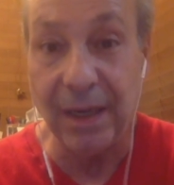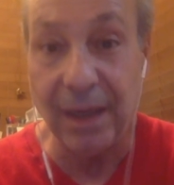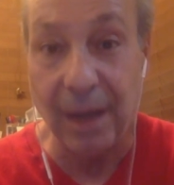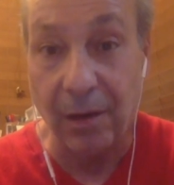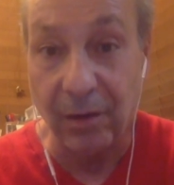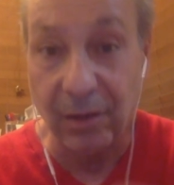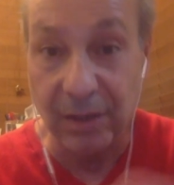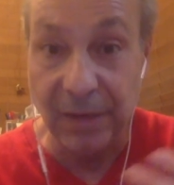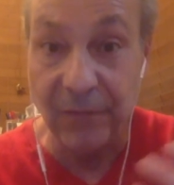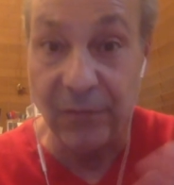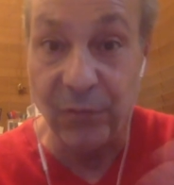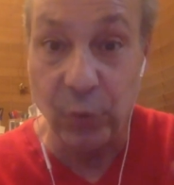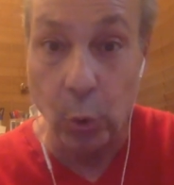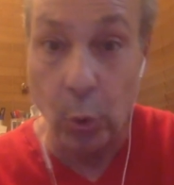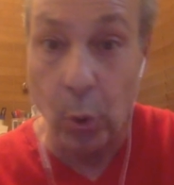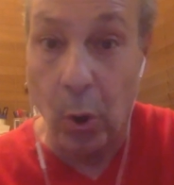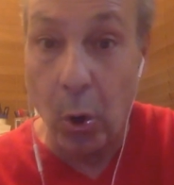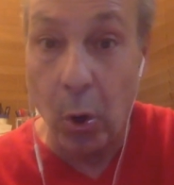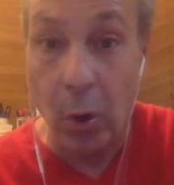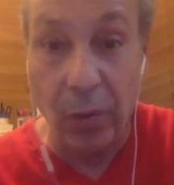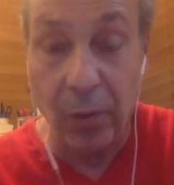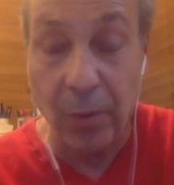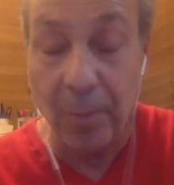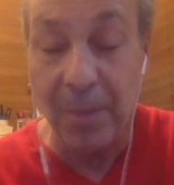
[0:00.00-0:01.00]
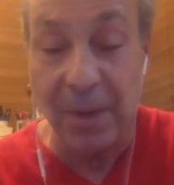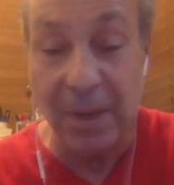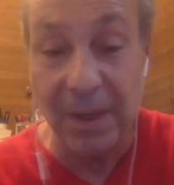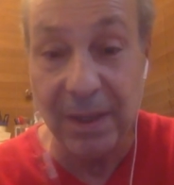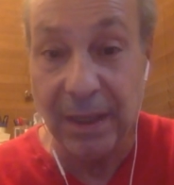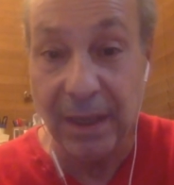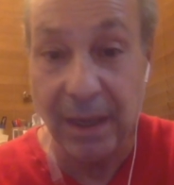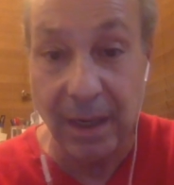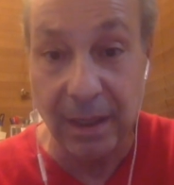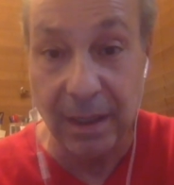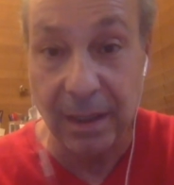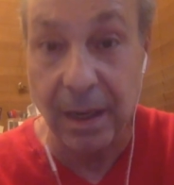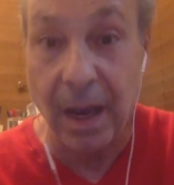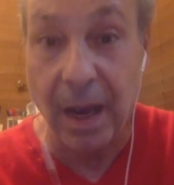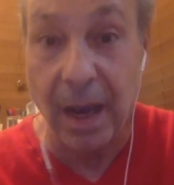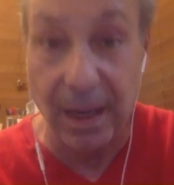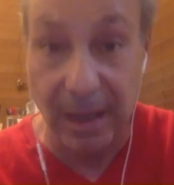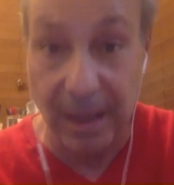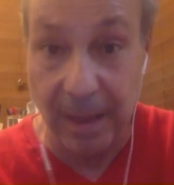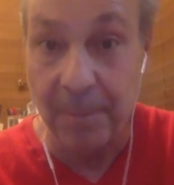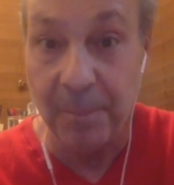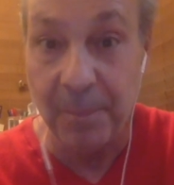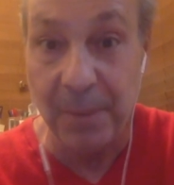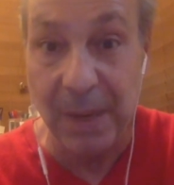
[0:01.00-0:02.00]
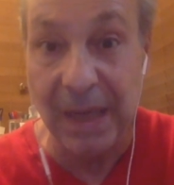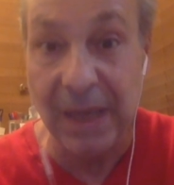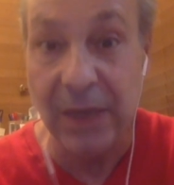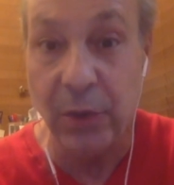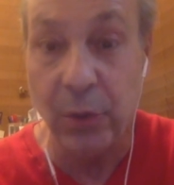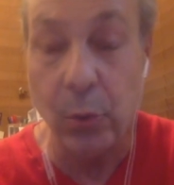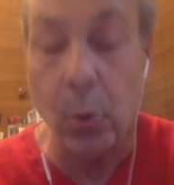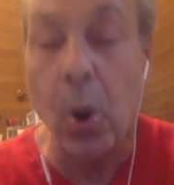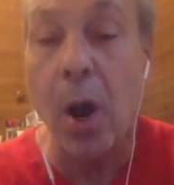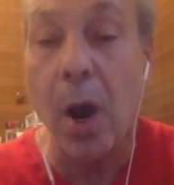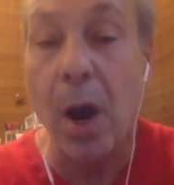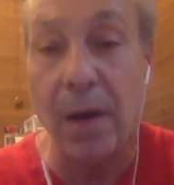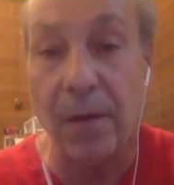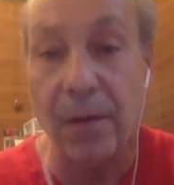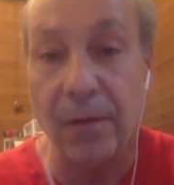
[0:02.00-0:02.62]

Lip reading: I'll give you all the money I got and pay you off.